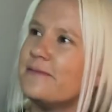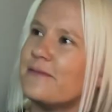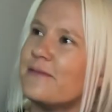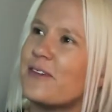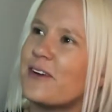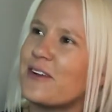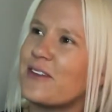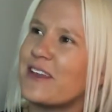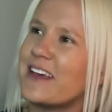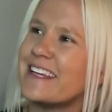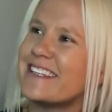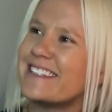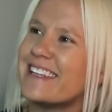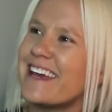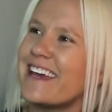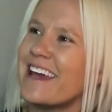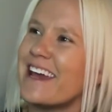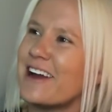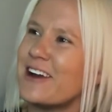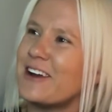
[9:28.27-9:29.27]
what do they
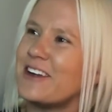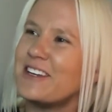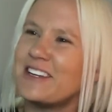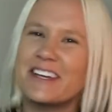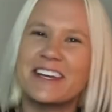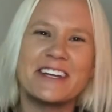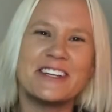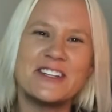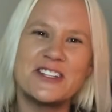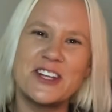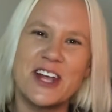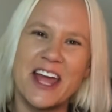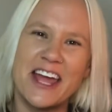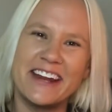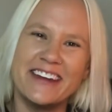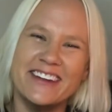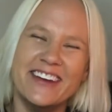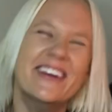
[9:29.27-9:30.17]
say? Harry, Dick, and Jane.